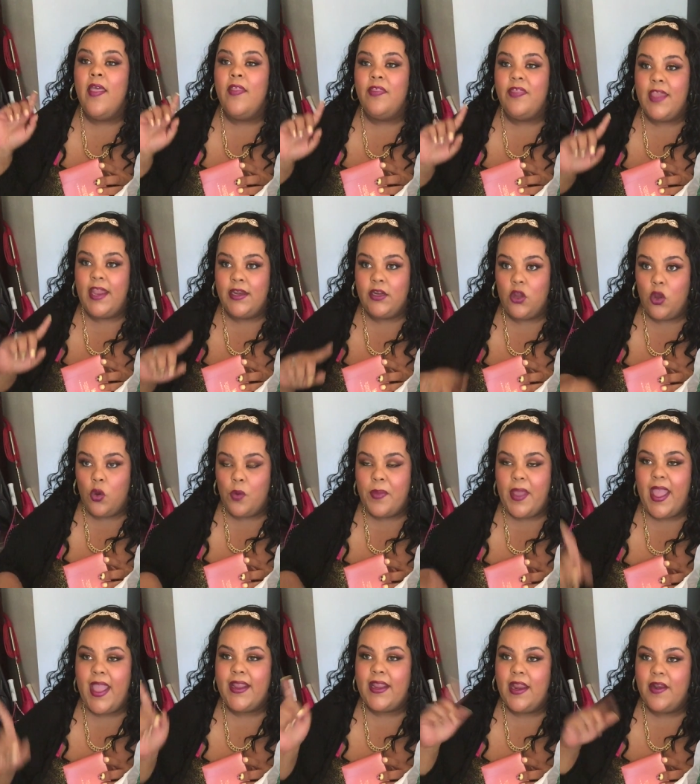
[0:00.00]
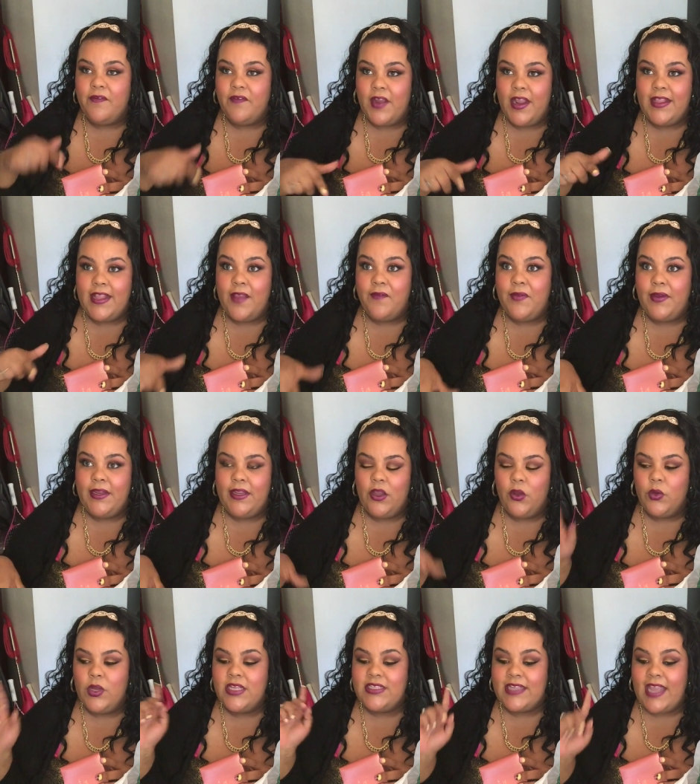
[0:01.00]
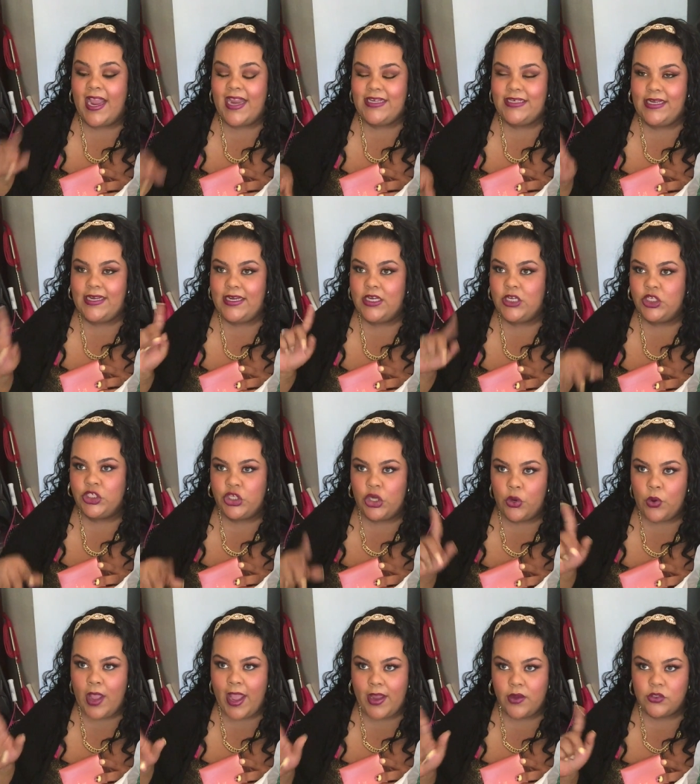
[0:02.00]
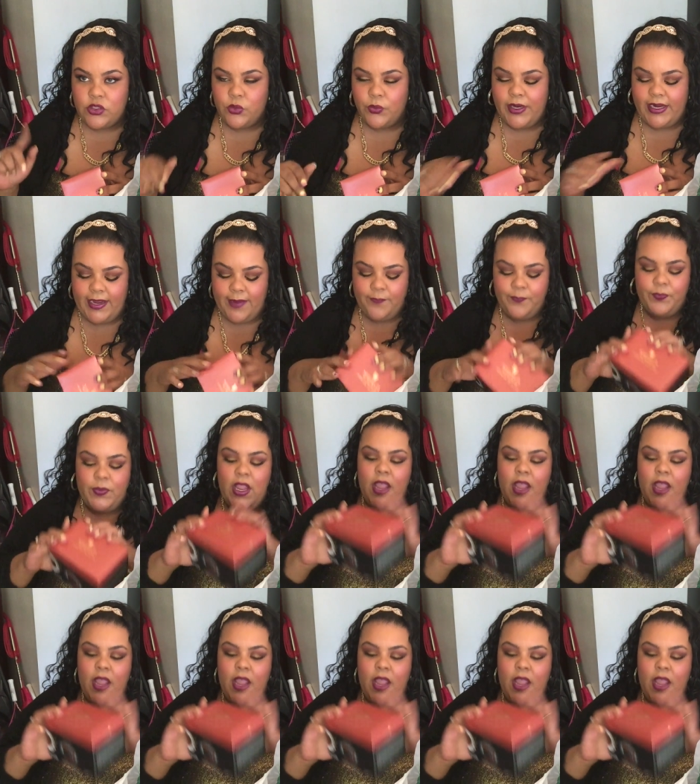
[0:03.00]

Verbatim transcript: then go back and find that video because I did show how to rig it.